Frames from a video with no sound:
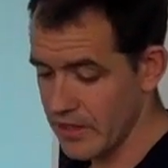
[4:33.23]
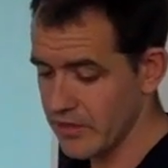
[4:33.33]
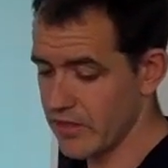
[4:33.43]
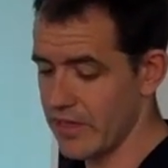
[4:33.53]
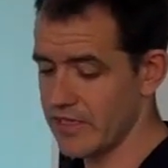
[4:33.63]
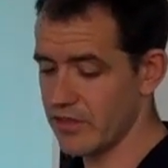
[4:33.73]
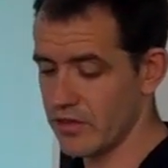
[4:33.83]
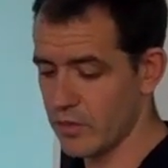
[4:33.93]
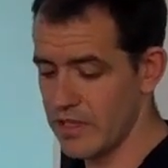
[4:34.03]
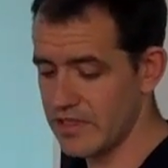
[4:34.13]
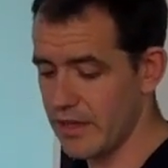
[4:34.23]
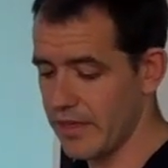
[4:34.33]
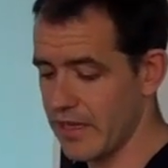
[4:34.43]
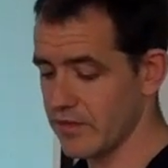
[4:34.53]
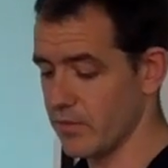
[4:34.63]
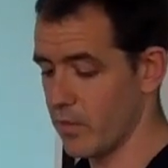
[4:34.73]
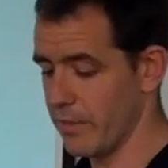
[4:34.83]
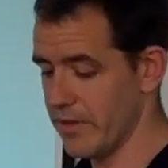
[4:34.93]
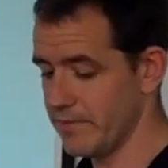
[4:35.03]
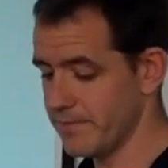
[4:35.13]
So they took 20,000
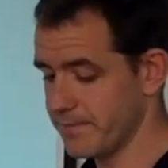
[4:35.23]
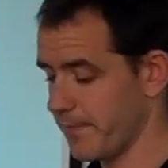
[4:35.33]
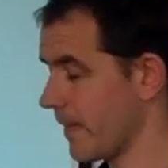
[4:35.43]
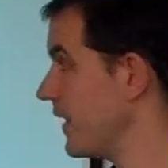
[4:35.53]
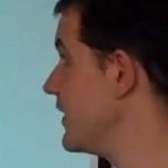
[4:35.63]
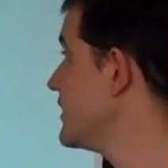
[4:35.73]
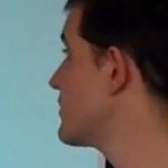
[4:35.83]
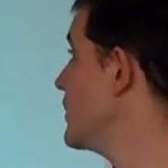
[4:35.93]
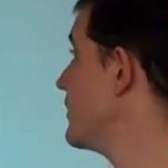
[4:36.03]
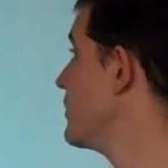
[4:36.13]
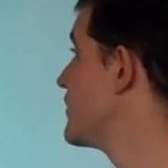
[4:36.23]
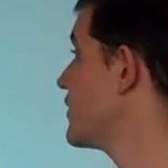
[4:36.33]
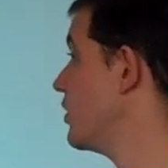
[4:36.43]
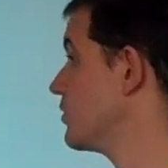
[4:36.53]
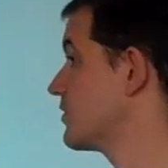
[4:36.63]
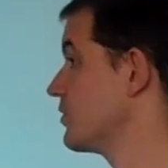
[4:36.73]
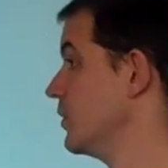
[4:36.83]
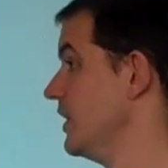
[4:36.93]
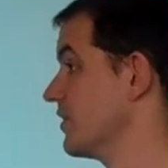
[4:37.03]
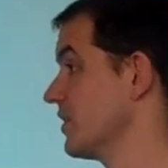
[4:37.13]
women, and these women were told
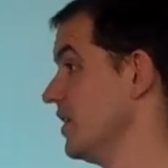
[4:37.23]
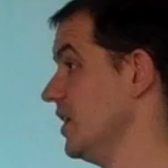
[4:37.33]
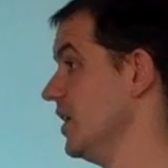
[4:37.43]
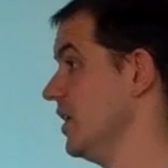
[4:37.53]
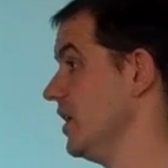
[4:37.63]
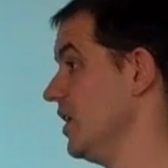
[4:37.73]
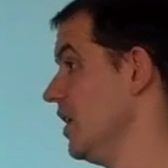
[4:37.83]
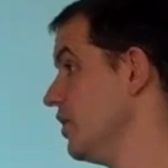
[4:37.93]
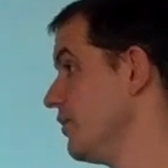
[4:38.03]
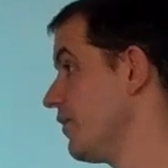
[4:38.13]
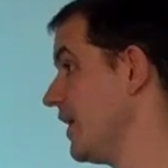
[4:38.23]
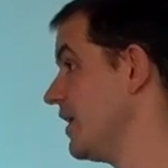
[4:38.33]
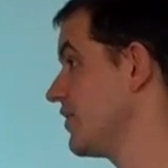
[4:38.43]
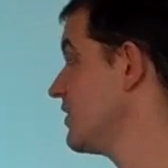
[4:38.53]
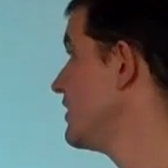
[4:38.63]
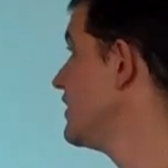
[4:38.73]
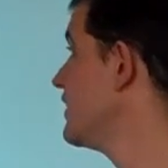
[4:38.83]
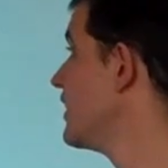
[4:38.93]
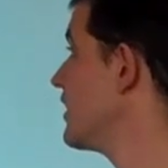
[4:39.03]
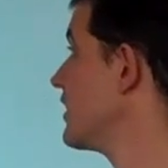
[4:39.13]
to eat a low-fat
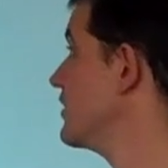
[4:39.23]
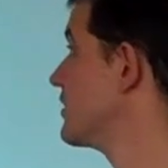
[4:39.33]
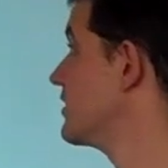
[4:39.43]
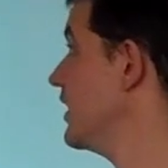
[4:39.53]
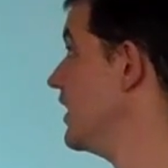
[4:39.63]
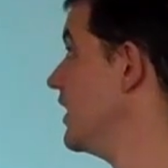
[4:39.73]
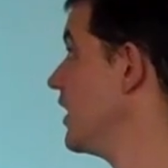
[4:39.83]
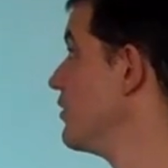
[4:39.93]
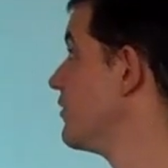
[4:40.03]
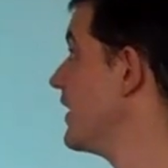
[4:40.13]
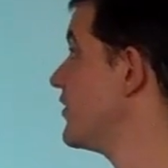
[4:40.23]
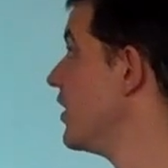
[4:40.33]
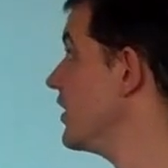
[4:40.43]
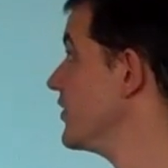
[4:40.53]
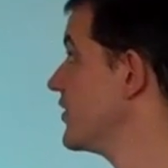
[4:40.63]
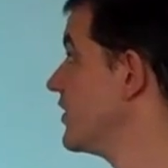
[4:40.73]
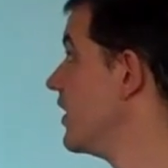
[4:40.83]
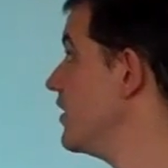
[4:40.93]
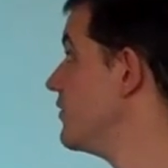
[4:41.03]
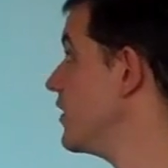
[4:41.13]
low, uh, low fat diet and a
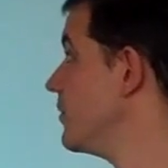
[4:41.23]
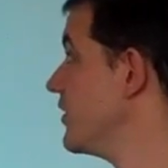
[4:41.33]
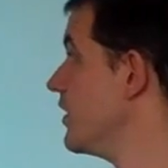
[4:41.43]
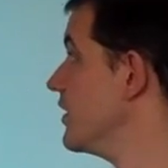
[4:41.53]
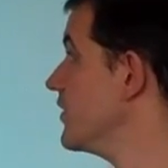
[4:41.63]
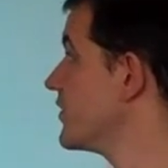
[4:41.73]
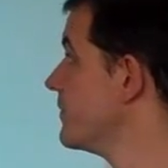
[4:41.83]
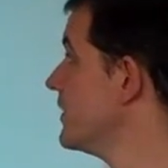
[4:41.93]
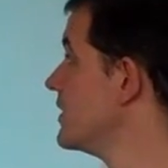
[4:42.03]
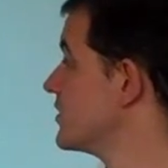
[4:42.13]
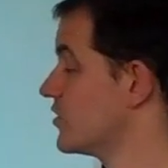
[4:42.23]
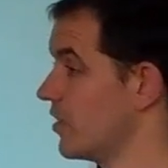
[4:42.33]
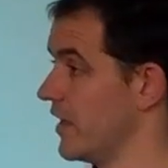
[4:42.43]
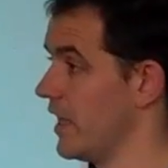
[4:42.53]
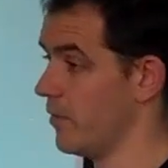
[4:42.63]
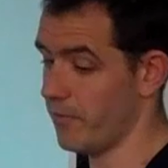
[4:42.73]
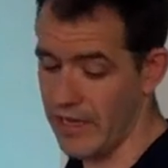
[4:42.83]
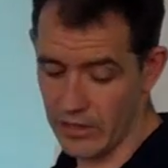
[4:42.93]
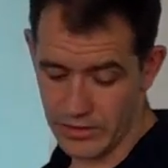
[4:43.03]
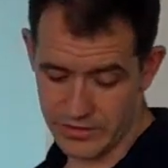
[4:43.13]
high fiber diet to try and help
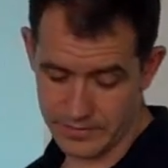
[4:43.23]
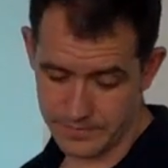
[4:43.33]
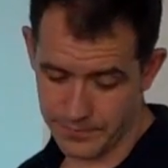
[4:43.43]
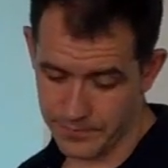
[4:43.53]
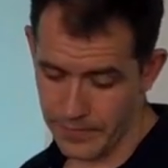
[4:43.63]
fat loss.